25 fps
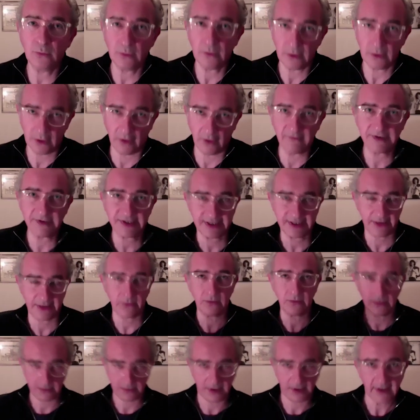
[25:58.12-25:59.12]

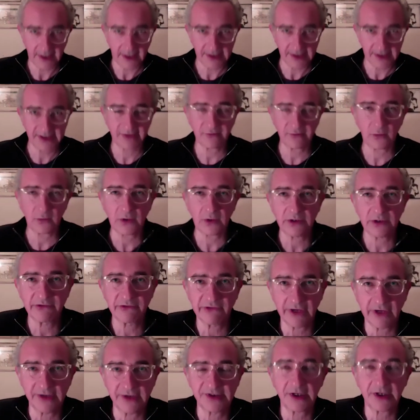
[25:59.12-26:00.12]
obviously, as everyone
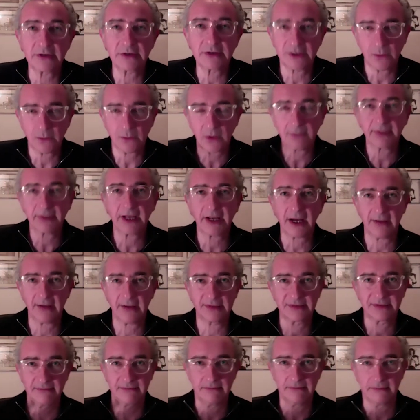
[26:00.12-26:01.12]
grows older, one
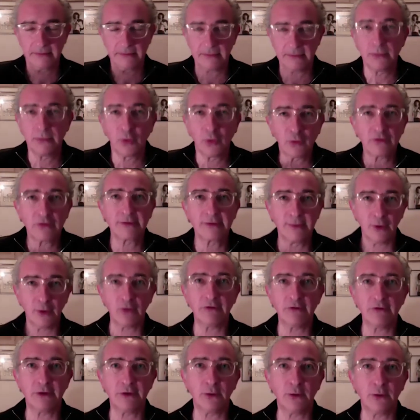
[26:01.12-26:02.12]
becomes more and
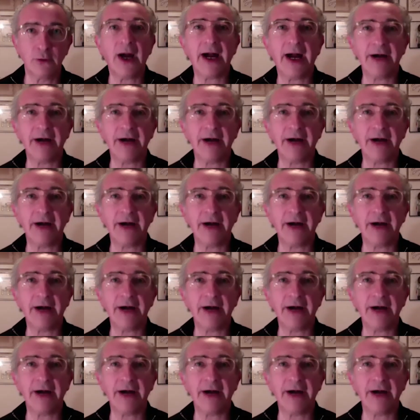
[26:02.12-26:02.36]
more aware